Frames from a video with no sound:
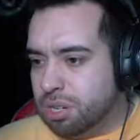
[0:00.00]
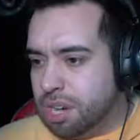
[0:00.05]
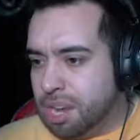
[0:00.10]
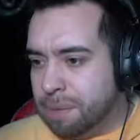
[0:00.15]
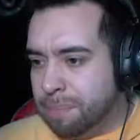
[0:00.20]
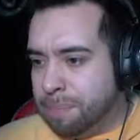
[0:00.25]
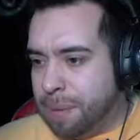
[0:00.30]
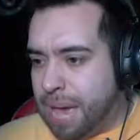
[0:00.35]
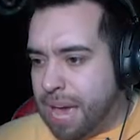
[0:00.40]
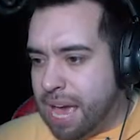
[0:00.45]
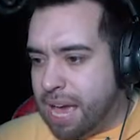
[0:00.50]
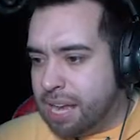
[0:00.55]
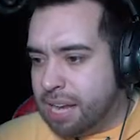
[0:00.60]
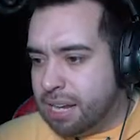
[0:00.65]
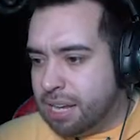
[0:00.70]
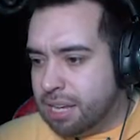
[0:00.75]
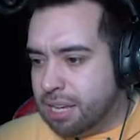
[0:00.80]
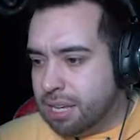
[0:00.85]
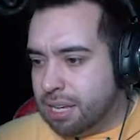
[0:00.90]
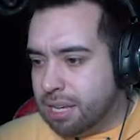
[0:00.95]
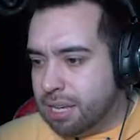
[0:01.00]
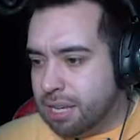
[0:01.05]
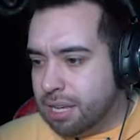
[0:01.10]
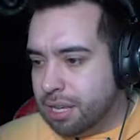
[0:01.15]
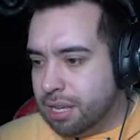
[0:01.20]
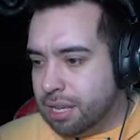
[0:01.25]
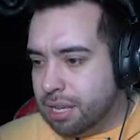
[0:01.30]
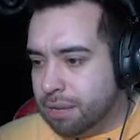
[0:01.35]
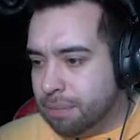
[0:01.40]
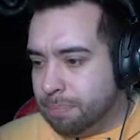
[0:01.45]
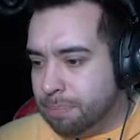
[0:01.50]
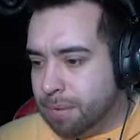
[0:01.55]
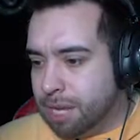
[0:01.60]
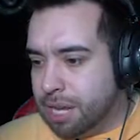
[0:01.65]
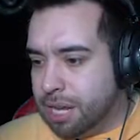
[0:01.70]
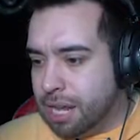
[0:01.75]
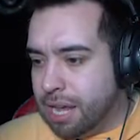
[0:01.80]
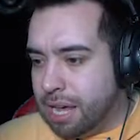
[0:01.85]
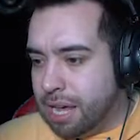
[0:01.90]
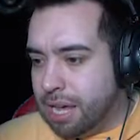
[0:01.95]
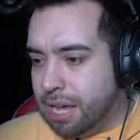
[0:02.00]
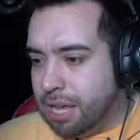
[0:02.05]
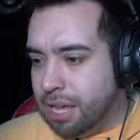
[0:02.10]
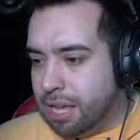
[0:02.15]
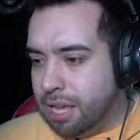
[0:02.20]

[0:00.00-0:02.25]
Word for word: Not bad. But, uh...